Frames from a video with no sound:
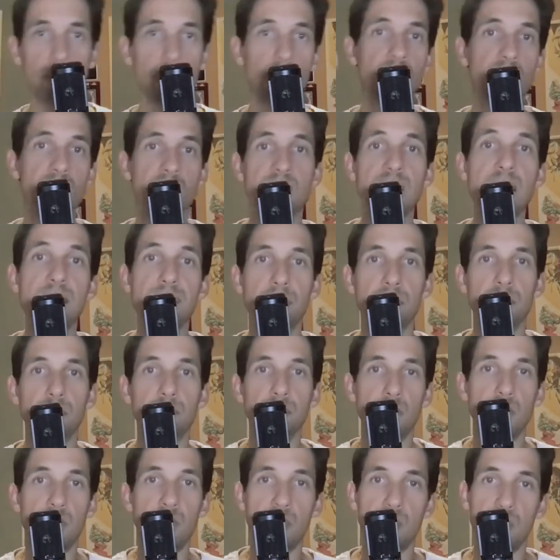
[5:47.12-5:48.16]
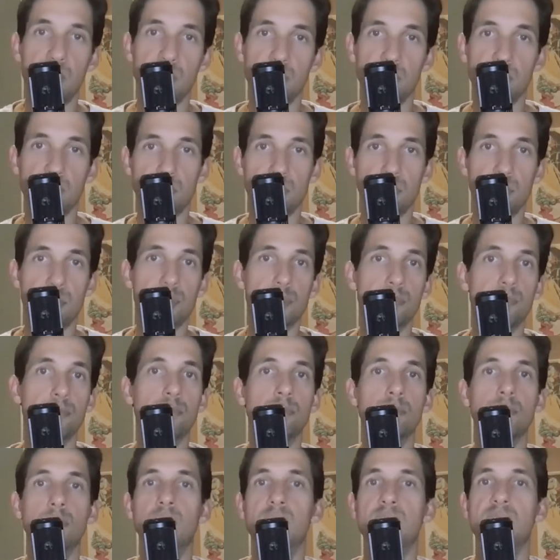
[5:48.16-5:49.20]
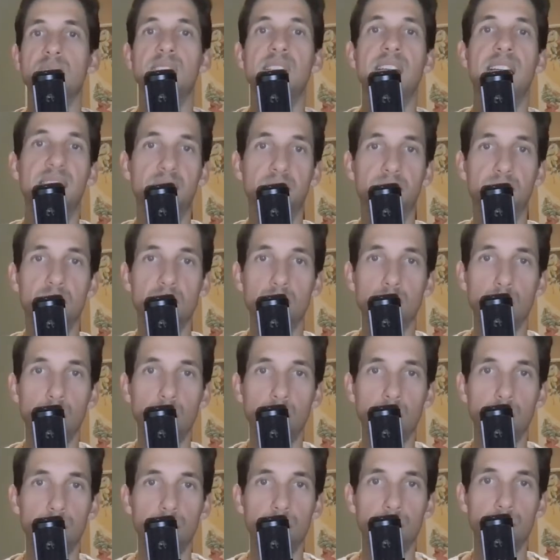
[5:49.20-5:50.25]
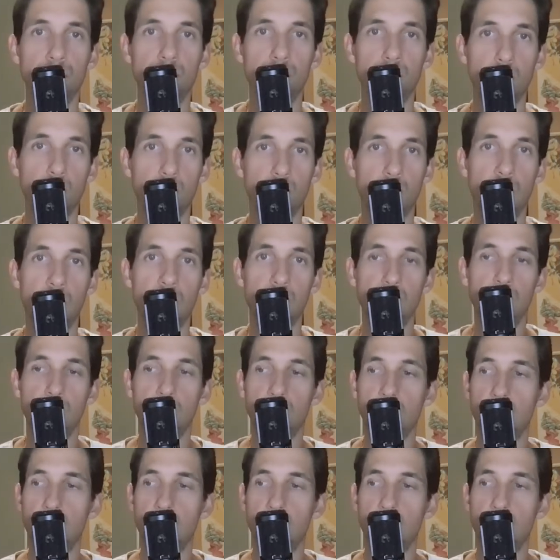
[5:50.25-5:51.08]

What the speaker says: Seven is a detective story, okay?